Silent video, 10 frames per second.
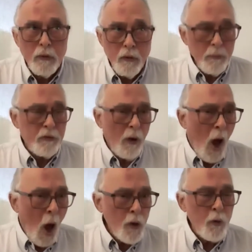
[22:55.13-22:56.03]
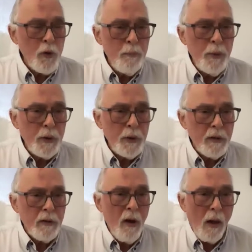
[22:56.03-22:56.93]
almost $100
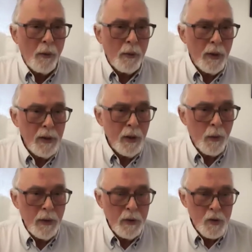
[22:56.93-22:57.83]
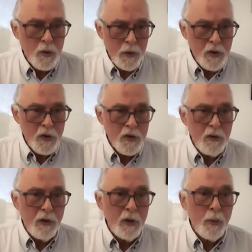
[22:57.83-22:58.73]
billion a year industry just
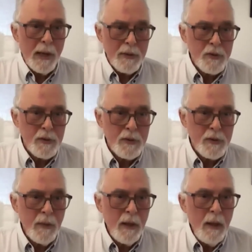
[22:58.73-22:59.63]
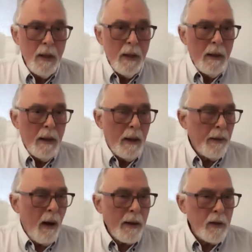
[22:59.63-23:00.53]
in the US.
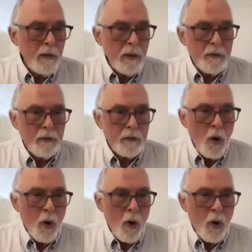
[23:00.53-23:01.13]
An Oculus